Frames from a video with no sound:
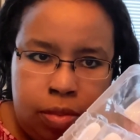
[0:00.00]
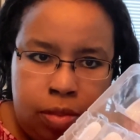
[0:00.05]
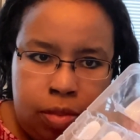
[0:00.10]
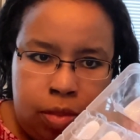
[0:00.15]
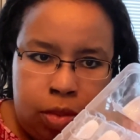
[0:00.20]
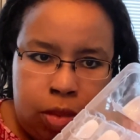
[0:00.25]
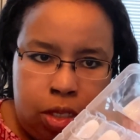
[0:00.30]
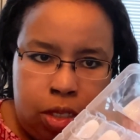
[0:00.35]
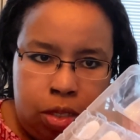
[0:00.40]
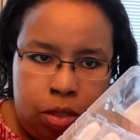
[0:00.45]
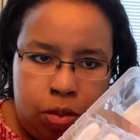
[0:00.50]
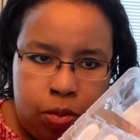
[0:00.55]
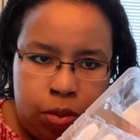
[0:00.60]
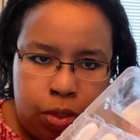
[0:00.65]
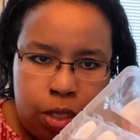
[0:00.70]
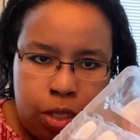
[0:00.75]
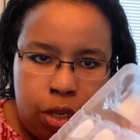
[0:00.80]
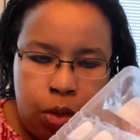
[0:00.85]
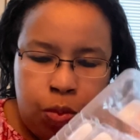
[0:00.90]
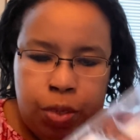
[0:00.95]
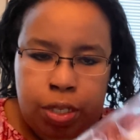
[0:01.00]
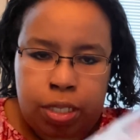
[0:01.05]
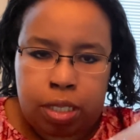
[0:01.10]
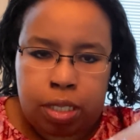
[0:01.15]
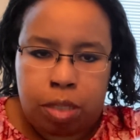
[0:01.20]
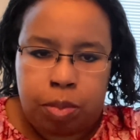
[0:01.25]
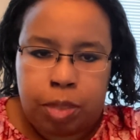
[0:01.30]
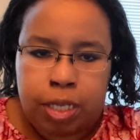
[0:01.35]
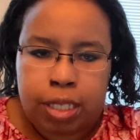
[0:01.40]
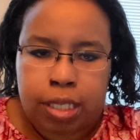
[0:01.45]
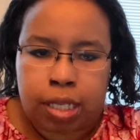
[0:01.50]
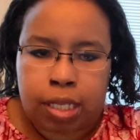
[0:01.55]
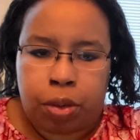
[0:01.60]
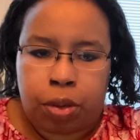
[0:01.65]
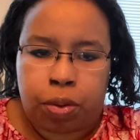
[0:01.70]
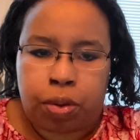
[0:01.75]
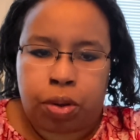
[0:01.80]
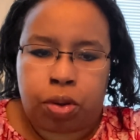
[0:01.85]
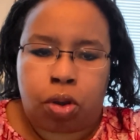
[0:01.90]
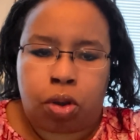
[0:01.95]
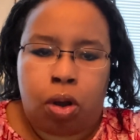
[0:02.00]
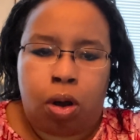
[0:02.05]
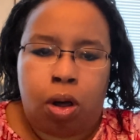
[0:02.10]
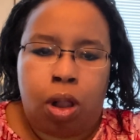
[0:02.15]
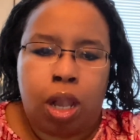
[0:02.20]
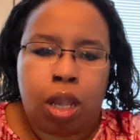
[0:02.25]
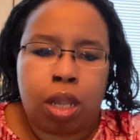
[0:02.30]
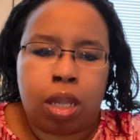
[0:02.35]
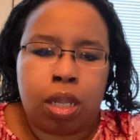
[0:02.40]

See, there was no reason to be scared at all.